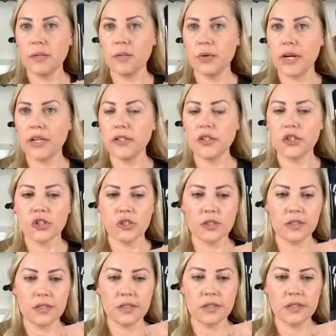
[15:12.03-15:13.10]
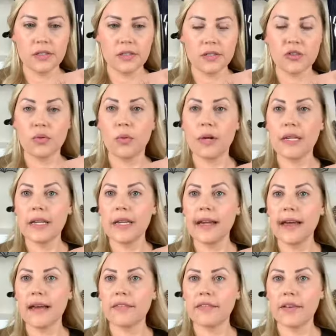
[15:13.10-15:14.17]
brush. This is the
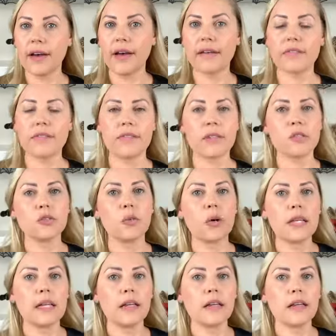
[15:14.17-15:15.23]
20FF. 20FF.